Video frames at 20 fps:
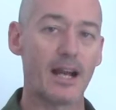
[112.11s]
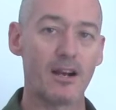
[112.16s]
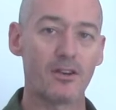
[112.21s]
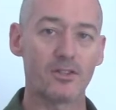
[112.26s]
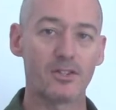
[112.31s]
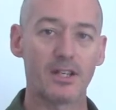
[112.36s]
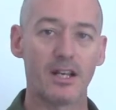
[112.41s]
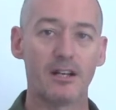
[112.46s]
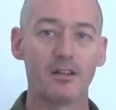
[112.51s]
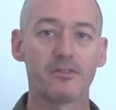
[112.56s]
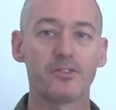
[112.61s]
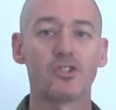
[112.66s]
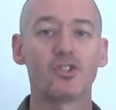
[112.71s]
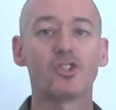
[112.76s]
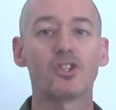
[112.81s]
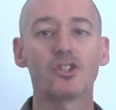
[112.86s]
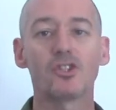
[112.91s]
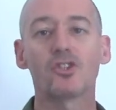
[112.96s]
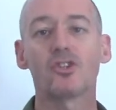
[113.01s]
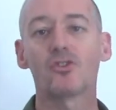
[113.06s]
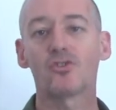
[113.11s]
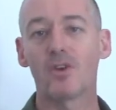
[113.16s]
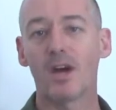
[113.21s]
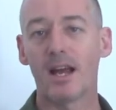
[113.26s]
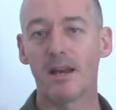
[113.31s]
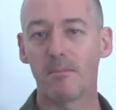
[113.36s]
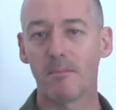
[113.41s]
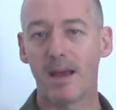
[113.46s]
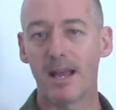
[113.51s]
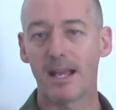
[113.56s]
ourselves just to try
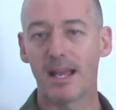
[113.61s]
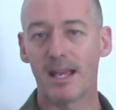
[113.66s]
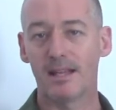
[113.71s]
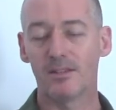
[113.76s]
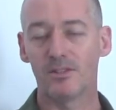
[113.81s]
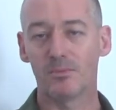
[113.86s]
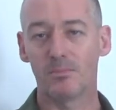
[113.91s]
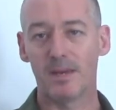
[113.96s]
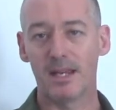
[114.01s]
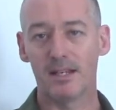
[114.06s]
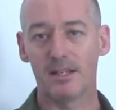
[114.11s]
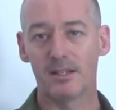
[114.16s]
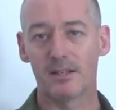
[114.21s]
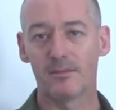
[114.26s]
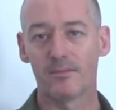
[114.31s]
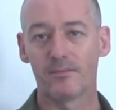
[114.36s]
and make ends meet.